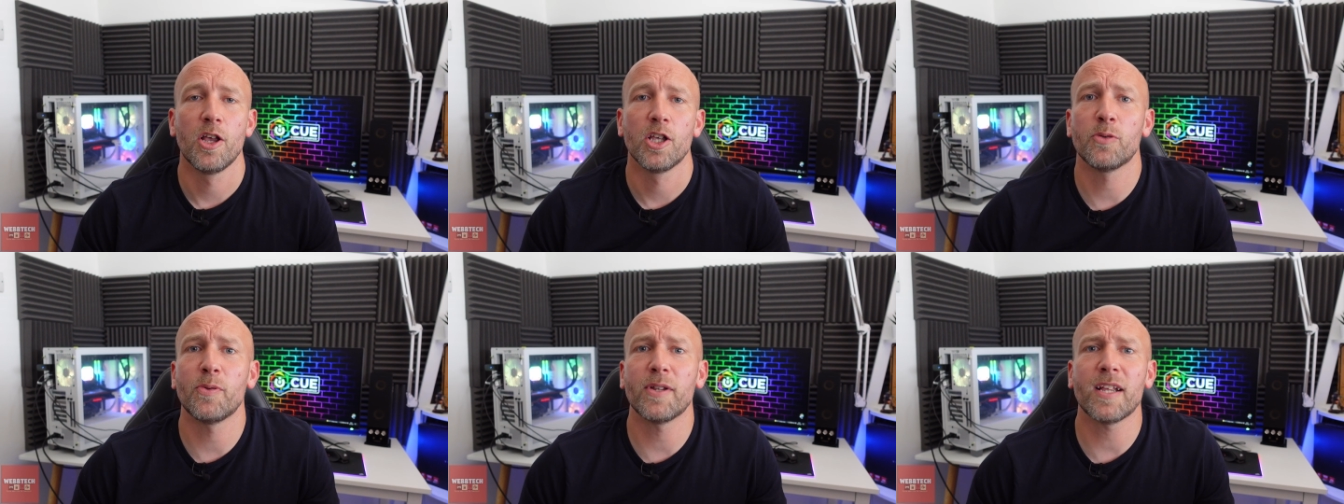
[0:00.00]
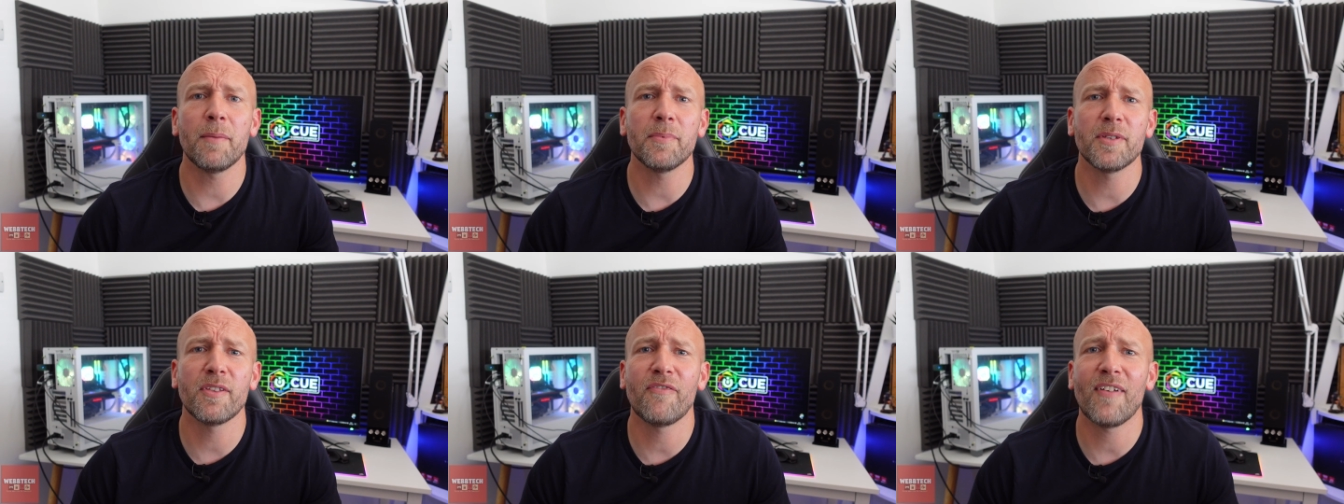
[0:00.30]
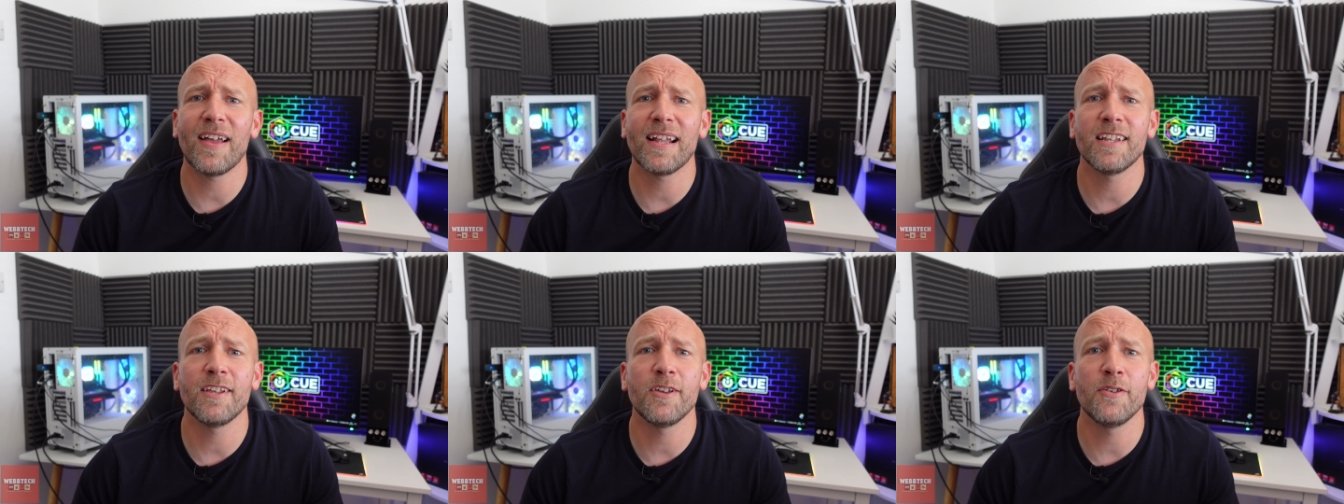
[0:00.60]
So when it comes to
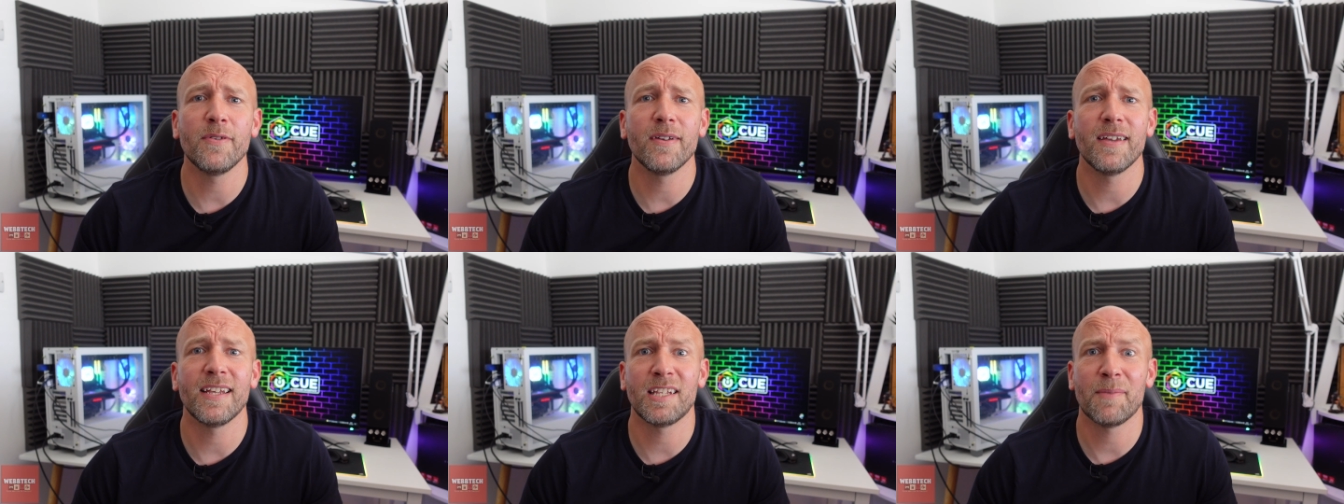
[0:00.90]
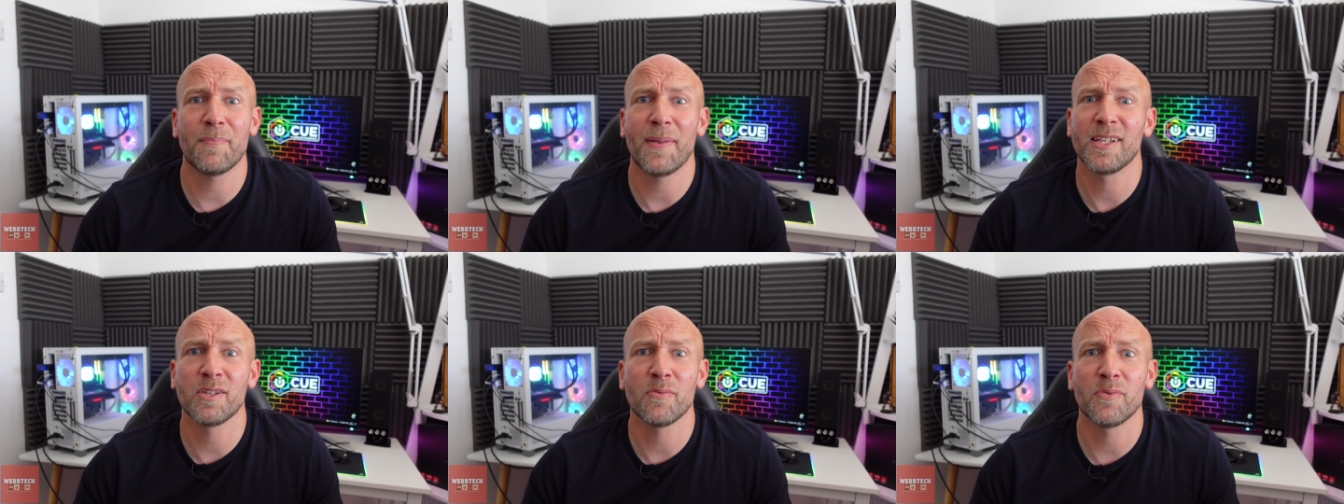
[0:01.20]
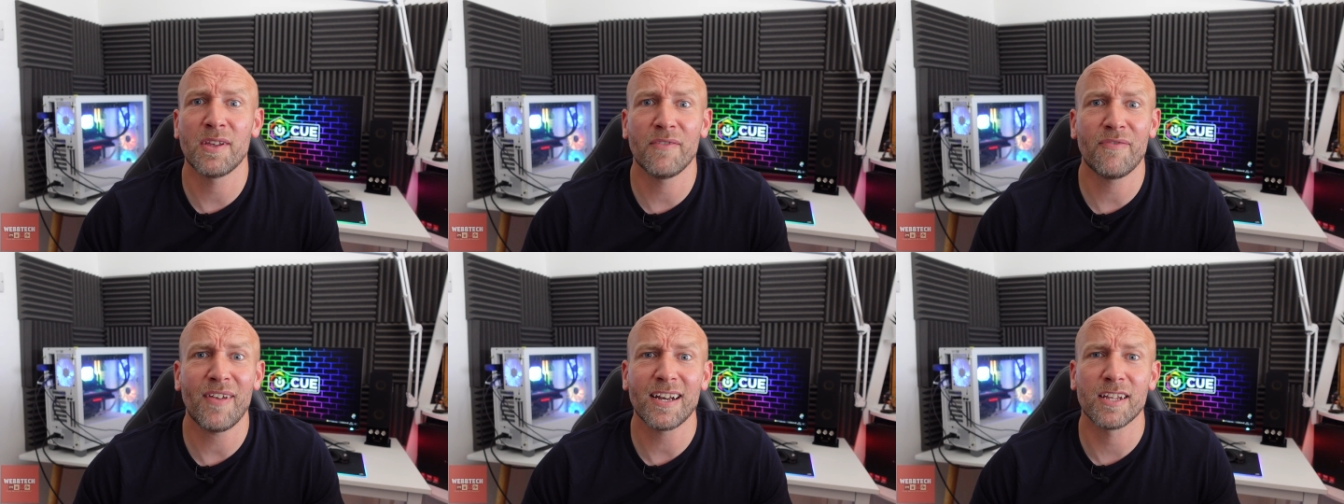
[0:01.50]
value, it depends on
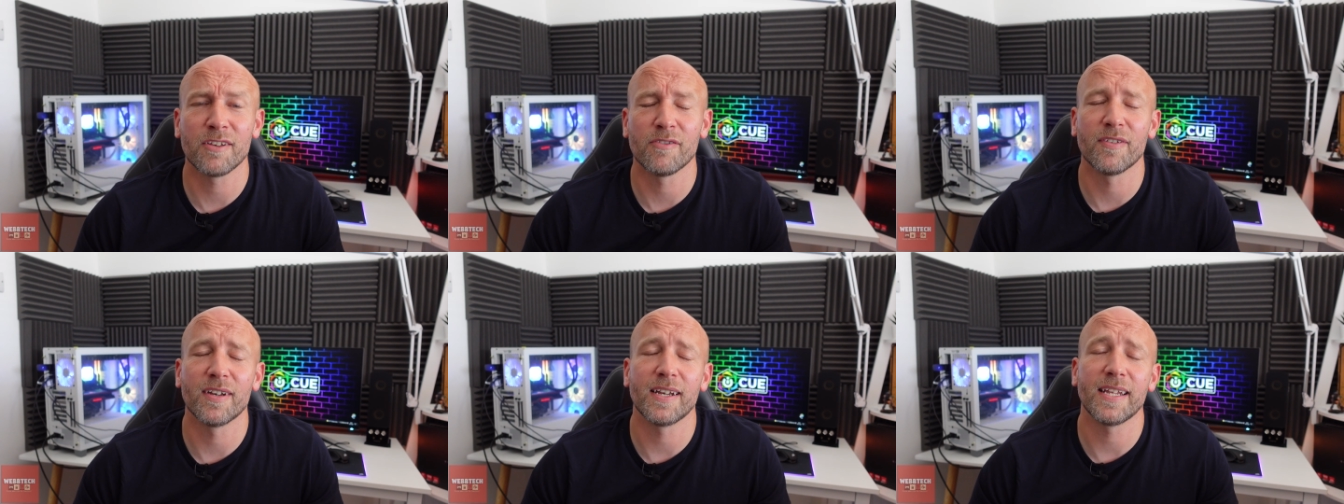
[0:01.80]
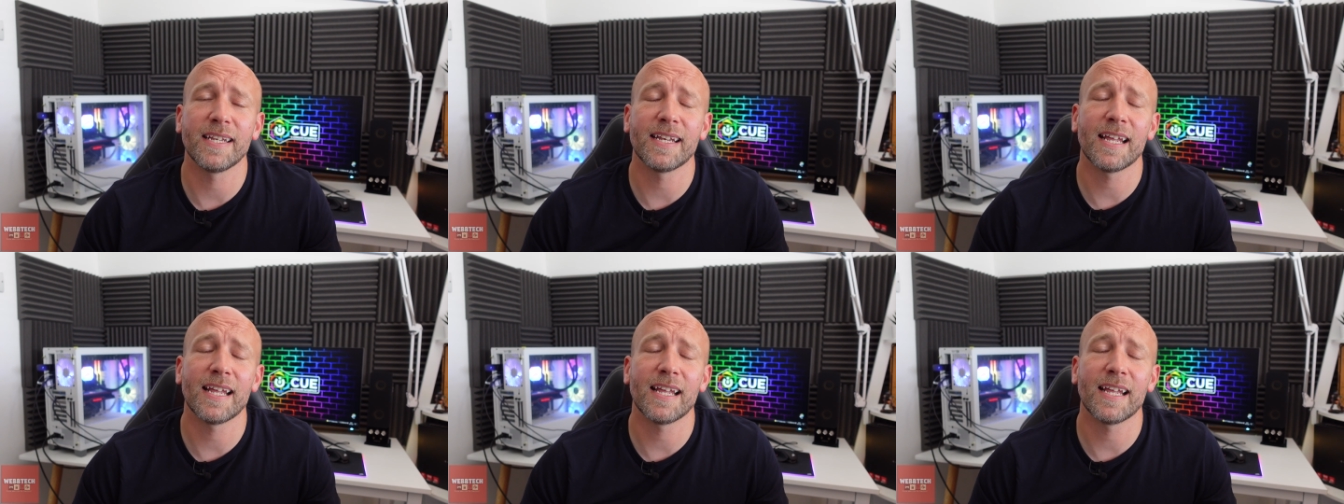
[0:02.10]
what you value really.